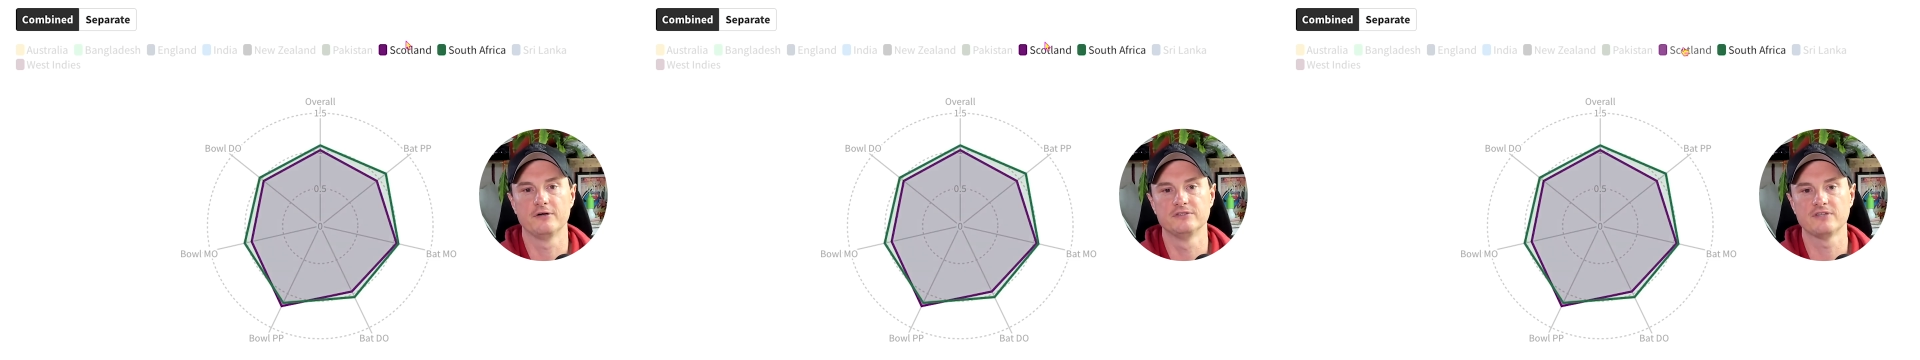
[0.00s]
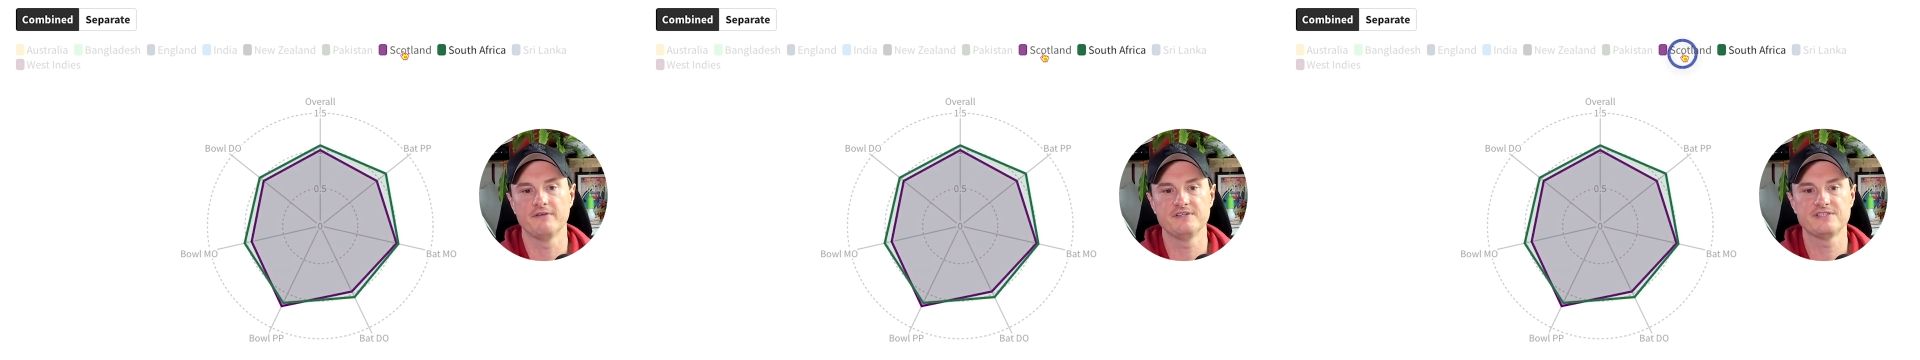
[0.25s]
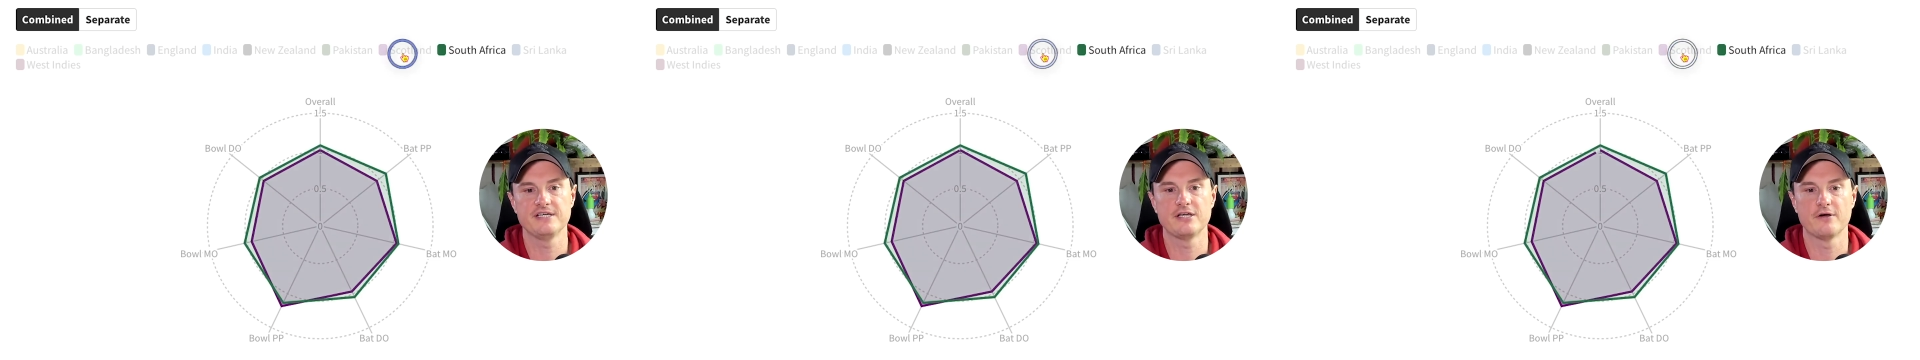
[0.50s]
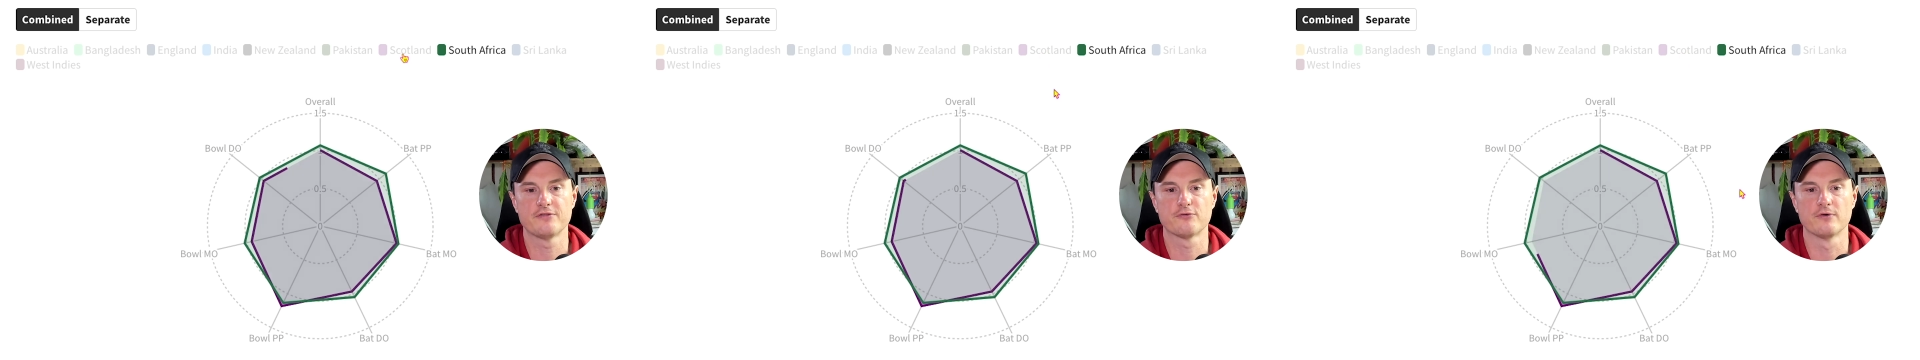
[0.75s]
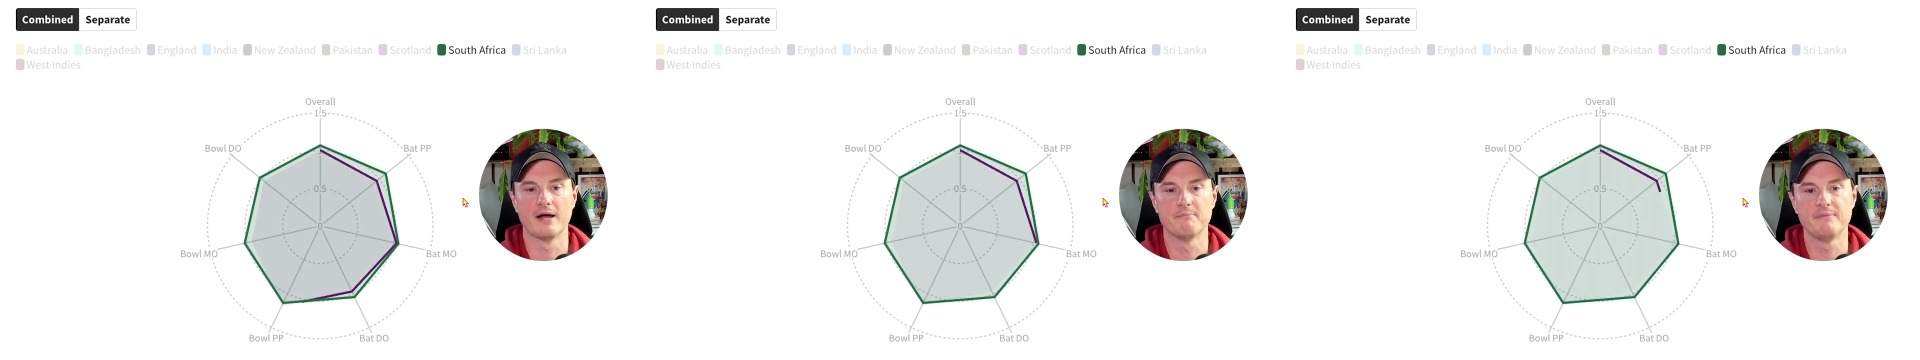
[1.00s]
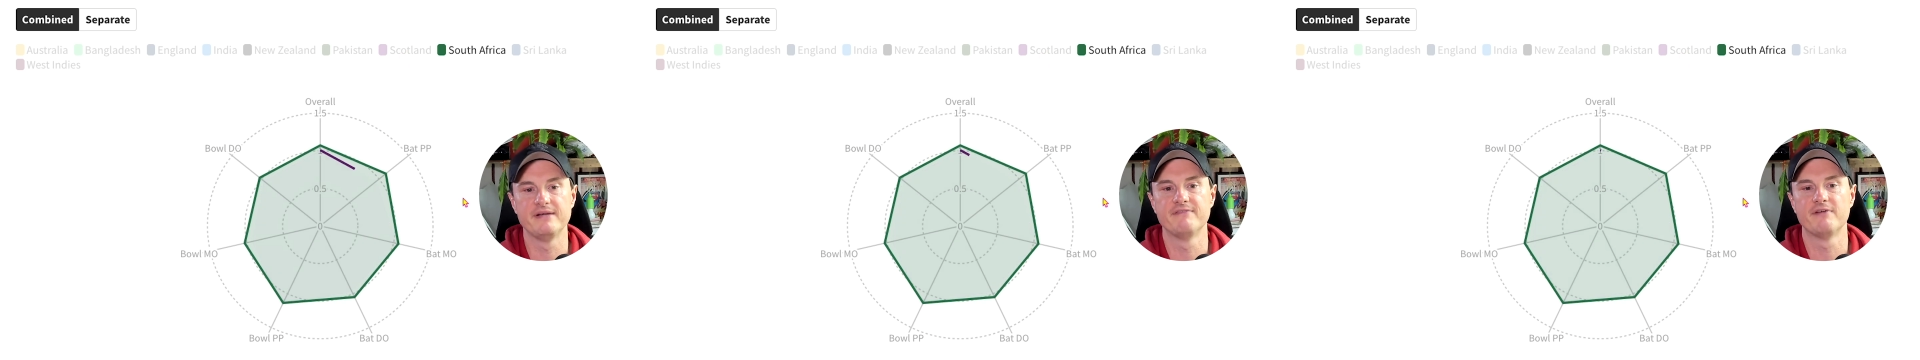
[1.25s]
who's obviously going through a
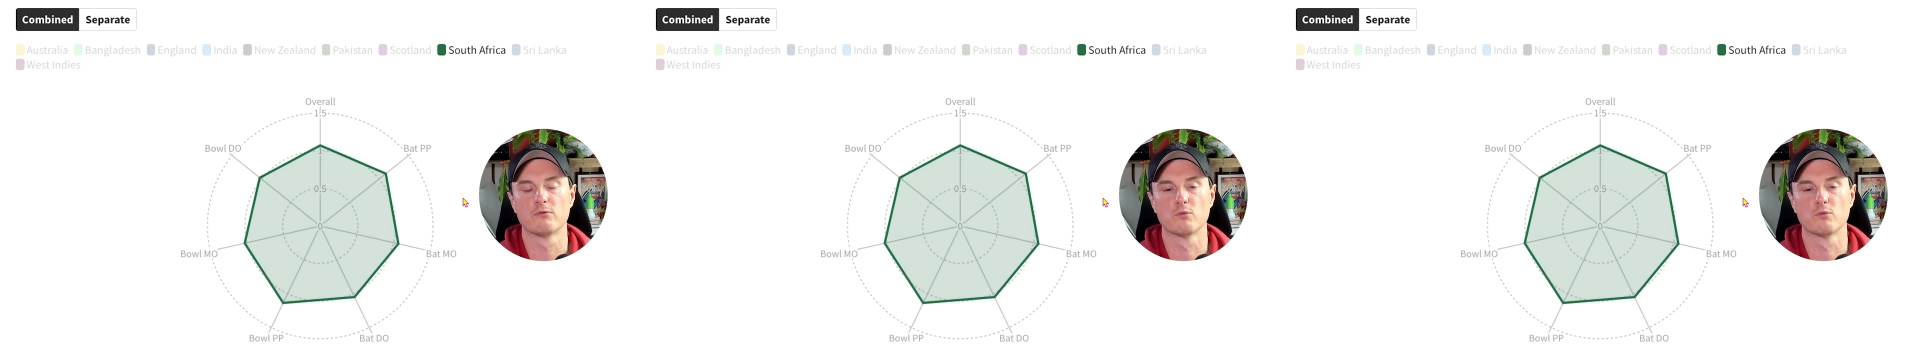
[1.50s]
bit of a